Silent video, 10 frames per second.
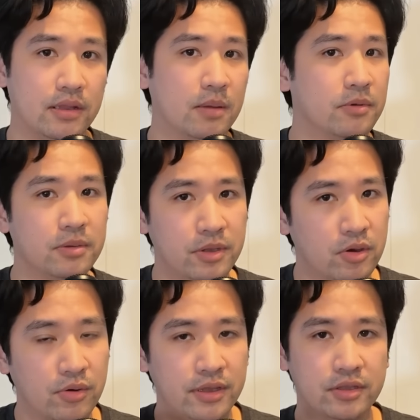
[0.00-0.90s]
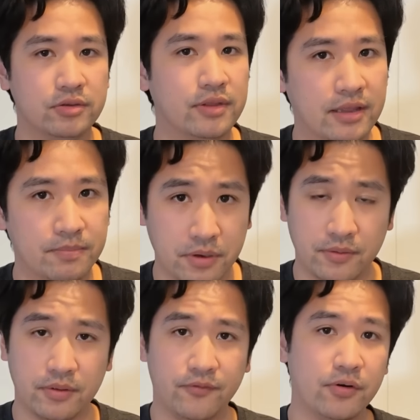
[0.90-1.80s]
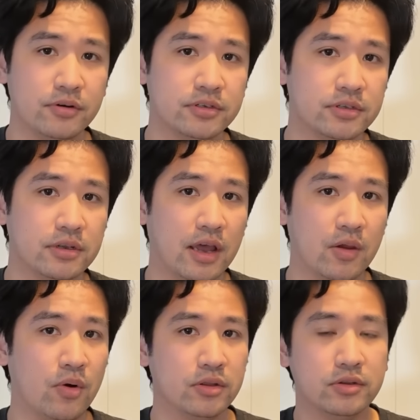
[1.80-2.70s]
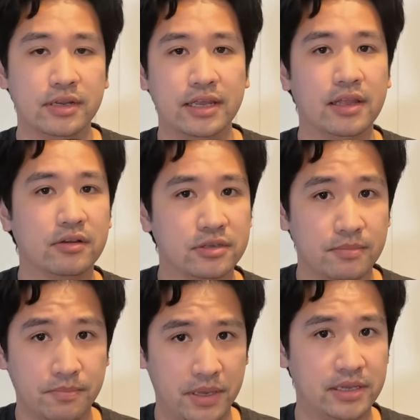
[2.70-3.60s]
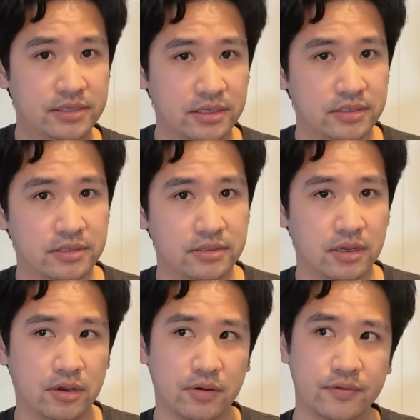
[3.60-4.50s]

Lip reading: I'm going to be going into that. But first, I want to lay down some basics of